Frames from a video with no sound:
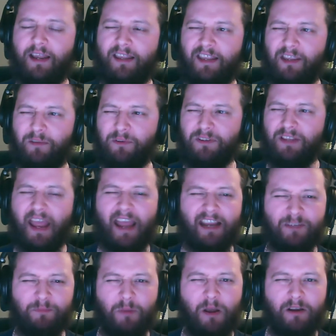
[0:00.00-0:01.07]
I think it was
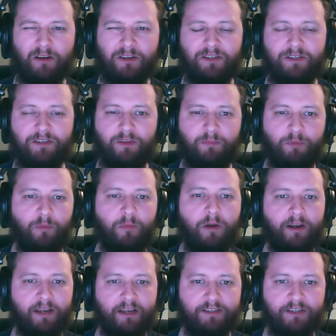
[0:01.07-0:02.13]
Xmarks, the
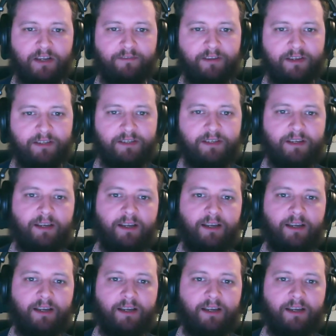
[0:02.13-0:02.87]
bookmarking service.